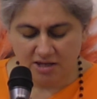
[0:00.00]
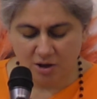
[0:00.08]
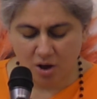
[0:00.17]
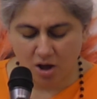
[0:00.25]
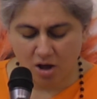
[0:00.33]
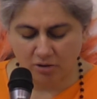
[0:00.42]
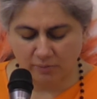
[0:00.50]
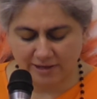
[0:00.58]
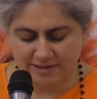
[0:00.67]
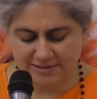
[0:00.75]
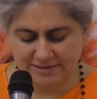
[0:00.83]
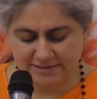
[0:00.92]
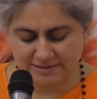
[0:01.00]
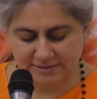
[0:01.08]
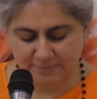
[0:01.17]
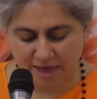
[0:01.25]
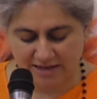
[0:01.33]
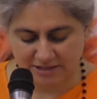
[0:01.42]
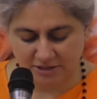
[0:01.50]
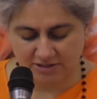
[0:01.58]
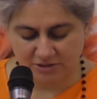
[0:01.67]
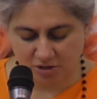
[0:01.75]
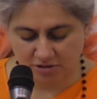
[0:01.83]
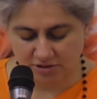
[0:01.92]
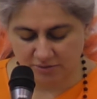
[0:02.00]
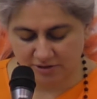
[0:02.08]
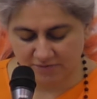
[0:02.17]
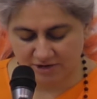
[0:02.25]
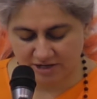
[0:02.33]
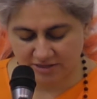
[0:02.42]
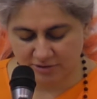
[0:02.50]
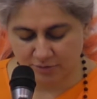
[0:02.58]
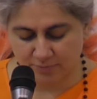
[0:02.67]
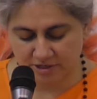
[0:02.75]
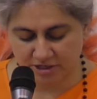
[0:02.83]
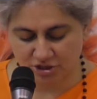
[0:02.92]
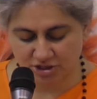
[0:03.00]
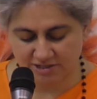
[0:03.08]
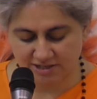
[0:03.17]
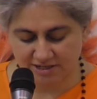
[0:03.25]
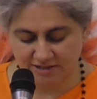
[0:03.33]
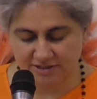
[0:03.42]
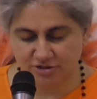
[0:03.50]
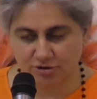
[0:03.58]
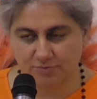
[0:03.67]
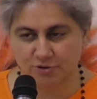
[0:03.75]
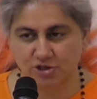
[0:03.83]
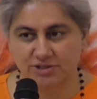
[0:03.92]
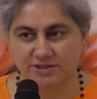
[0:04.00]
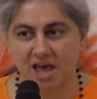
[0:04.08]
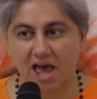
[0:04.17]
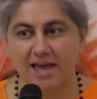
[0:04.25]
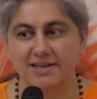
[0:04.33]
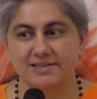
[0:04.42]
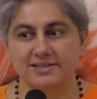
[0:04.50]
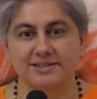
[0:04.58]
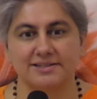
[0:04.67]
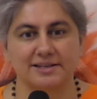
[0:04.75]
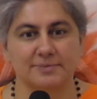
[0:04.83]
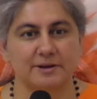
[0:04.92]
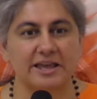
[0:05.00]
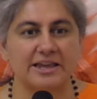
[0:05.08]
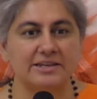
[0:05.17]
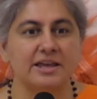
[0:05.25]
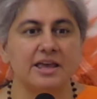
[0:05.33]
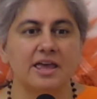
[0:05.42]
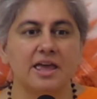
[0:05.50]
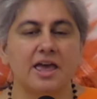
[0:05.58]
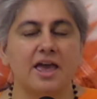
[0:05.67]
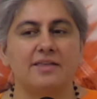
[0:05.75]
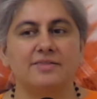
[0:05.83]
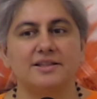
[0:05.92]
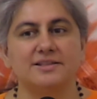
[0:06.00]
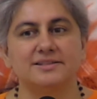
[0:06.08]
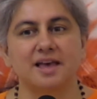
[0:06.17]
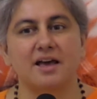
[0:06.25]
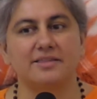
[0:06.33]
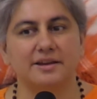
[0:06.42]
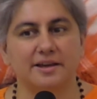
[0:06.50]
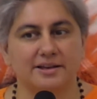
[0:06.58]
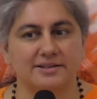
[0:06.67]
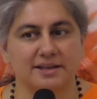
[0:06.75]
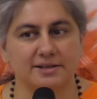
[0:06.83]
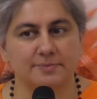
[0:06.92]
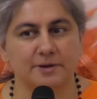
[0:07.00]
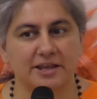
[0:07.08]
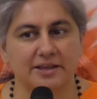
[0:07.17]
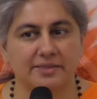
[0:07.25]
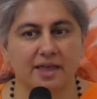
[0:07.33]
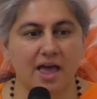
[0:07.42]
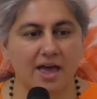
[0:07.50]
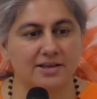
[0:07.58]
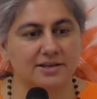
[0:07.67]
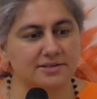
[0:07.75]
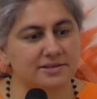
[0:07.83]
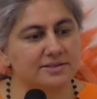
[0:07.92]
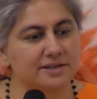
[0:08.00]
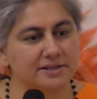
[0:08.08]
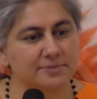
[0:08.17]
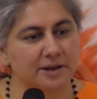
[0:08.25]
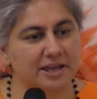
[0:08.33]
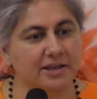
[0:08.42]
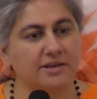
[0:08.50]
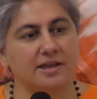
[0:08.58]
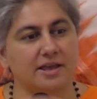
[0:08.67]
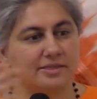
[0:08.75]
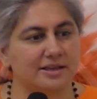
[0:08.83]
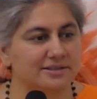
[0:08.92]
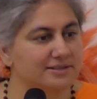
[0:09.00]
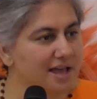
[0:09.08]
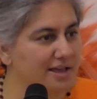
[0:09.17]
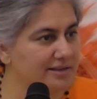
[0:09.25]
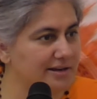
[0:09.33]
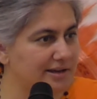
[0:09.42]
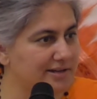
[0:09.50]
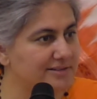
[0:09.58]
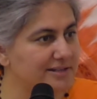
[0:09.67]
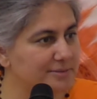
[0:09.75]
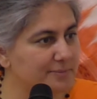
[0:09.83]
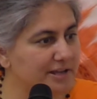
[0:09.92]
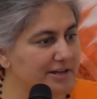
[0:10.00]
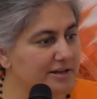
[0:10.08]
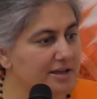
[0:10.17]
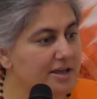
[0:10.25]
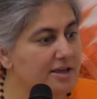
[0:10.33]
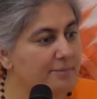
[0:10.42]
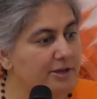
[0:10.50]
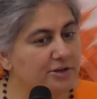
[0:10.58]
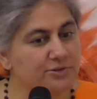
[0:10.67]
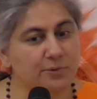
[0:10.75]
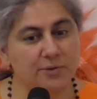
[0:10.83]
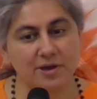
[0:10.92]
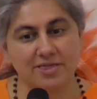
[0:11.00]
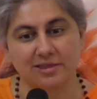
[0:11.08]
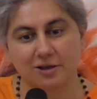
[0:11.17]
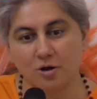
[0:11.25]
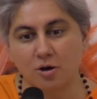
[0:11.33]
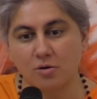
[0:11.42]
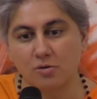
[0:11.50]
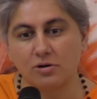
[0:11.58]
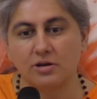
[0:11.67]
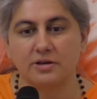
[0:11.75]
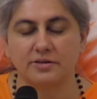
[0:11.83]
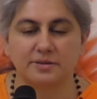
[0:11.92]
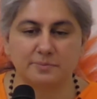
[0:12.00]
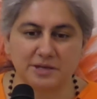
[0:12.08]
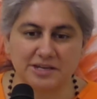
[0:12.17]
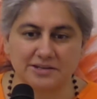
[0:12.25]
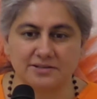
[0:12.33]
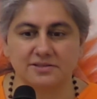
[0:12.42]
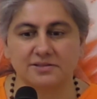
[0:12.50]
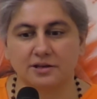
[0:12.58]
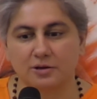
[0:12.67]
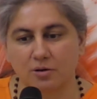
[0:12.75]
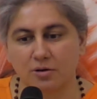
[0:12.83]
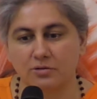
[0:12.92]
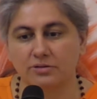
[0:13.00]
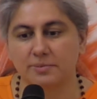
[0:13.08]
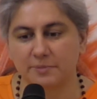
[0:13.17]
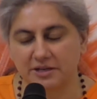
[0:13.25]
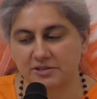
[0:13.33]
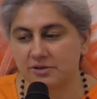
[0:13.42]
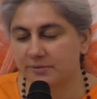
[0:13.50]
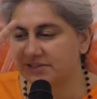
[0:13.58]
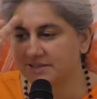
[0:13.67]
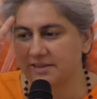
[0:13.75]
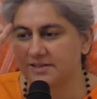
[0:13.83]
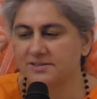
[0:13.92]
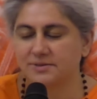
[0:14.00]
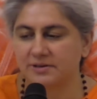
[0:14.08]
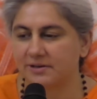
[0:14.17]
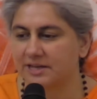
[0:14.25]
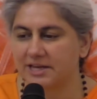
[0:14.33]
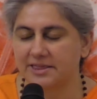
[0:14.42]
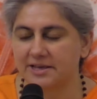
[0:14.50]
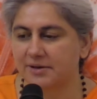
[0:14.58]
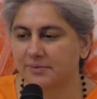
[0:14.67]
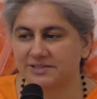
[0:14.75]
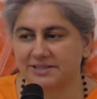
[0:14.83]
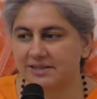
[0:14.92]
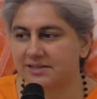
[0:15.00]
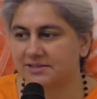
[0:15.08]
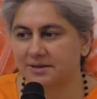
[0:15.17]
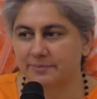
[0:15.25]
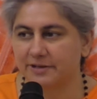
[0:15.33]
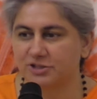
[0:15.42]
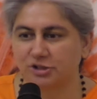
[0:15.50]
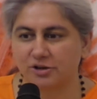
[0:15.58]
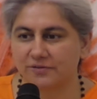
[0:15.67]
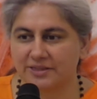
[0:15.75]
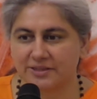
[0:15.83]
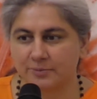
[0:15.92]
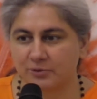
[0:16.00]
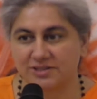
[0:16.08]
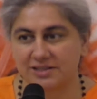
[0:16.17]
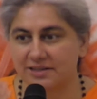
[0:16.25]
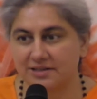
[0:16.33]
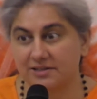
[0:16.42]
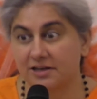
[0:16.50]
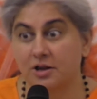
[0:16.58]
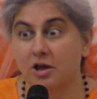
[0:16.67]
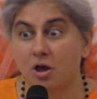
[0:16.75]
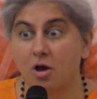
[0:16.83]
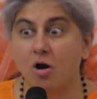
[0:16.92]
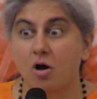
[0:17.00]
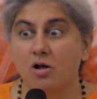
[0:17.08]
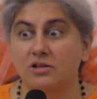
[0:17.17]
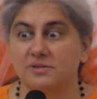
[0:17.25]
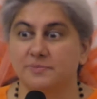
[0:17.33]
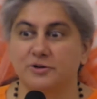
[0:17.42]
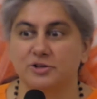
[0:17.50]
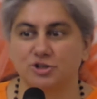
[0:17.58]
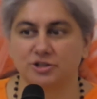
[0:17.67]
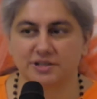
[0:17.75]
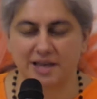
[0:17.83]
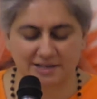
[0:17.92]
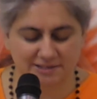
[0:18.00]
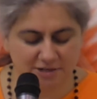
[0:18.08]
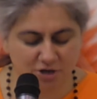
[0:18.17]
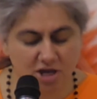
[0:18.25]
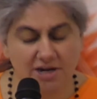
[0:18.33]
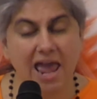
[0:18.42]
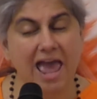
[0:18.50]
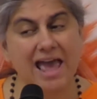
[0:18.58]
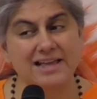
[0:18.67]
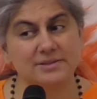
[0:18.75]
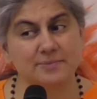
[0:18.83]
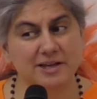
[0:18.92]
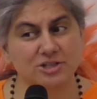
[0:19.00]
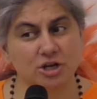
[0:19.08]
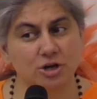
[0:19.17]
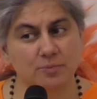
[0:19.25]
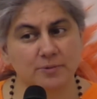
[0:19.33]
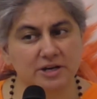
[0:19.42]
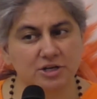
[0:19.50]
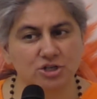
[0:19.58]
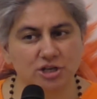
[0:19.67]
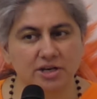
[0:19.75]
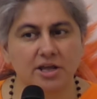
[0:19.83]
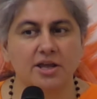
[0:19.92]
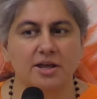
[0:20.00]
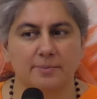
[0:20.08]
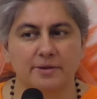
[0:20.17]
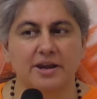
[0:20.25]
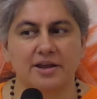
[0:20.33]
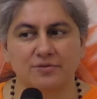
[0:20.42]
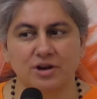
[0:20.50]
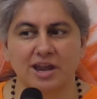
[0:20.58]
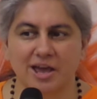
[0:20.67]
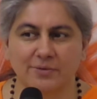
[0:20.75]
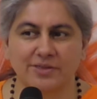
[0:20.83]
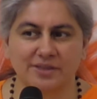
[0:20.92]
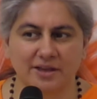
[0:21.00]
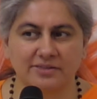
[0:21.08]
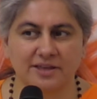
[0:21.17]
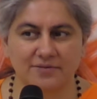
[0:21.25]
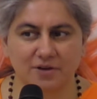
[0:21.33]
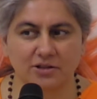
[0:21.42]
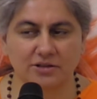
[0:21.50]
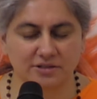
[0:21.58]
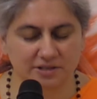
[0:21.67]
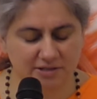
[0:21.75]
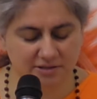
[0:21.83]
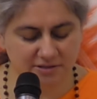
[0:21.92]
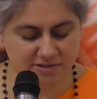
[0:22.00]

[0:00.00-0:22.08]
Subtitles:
always this pattern is also given in the Upanishads and in the scriptures. The highest is explained, and then sadhana is explained. The highest is explained, and then sadhana is explained. Because we want the goal, the means. The goal, the means. So we see this in Gita, we see this in Bhaja Govindam, we see this in all spiritual texts. And not as much in Upanishad, but every now and then they follow the